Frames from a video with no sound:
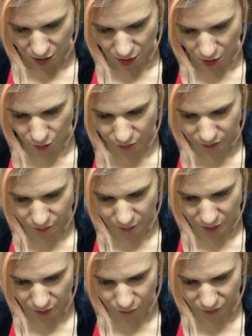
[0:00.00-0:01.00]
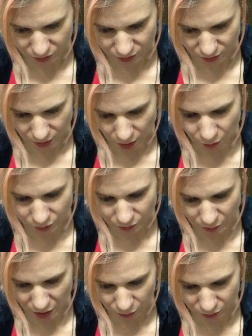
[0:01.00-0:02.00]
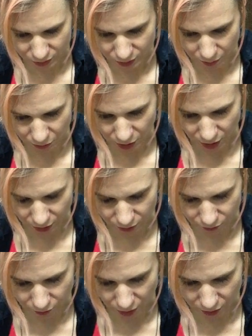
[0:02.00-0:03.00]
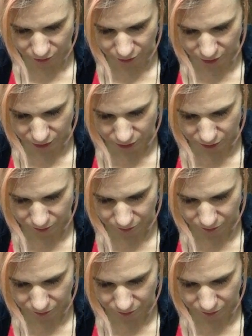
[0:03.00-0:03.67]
always met with some kind of conflict.